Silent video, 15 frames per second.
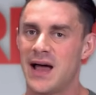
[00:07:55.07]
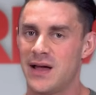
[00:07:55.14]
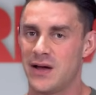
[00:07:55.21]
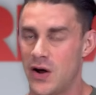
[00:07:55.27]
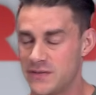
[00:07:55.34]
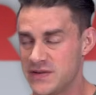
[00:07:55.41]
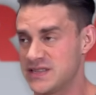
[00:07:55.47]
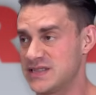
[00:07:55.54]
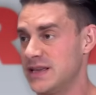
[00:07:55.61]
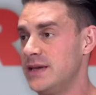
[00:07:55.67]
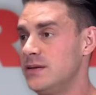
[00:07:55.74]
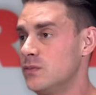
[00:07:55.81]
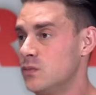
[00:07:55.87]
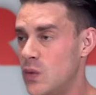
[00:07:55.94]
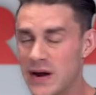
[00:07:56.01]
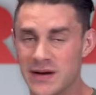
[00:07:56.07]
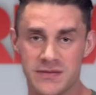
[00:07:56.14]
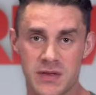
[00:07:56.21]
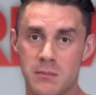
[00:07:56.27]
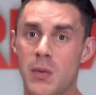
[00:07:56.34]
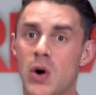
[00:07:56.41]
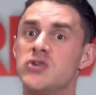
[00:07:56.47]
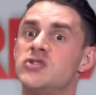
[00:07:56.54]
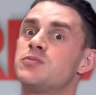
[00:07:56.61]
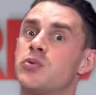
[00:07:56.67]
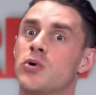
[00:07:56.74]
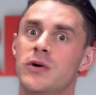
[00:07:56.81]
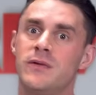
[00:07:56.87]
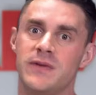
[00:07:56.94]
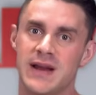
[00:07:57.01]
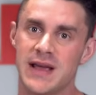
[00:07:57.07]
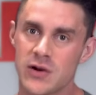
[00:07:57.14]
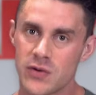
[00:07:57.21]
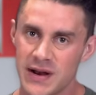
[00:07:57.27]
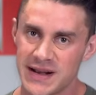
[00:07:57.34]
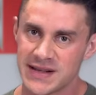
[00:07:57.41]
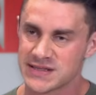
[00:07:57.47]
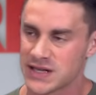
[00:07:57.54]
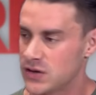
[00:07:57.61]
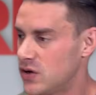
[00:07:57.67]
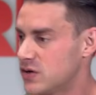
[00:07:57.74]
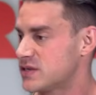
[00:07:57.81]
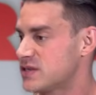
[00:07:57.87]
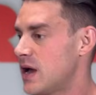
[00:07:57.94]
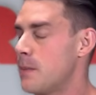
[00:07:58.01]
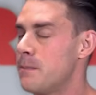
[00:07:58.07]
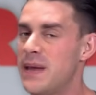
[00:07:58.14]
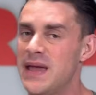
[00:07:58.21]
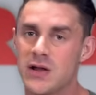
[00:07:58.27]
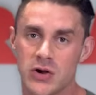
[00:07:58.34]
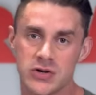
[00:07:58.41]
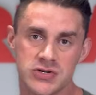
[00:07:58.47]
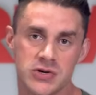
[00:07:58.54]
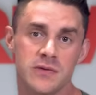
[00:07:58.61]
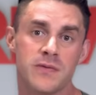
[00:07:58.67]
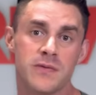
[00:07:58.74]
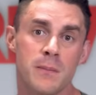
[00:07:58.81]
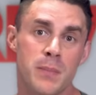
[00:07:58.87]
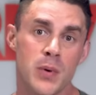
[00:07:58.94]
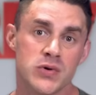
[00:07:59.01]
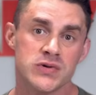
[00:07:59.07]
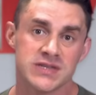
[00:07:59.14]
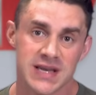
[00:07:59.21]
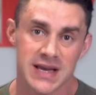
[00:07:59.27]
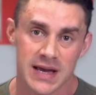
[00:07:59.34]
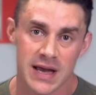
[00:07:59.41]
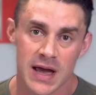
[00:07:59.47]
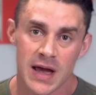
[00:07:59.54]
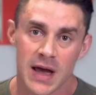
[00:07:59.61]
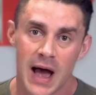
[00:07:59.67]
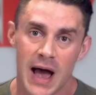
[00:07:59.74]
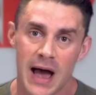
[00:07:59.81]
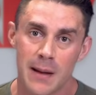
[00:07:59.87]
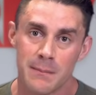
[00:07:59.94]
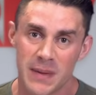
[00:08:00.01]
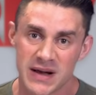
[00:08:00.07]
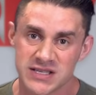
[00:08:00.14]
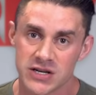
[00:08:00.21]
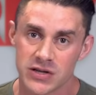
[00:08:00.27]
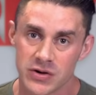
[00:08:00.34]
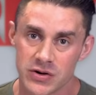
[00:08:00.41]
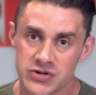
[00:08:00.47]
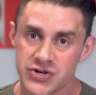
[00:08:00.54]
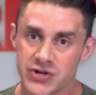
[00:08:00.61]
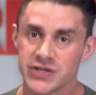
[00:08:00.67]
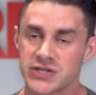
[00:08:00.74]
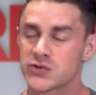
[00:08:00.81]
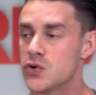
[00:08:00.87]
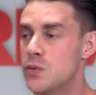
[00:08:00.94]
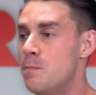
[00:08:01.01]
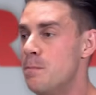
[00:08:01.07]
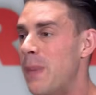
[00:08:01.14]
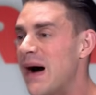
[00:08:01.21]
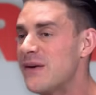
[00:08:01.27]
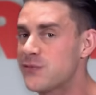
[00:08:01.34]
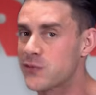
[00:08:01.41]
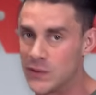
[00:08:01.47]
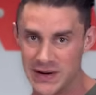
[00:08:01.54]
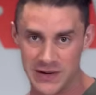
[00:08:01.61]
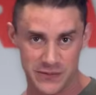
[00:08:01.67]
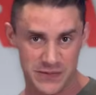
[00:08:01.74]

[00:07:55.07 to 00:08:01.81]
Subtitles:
obviously one of the most proven ingredients alongside PeakO2 for boosting muscular endurance through buffering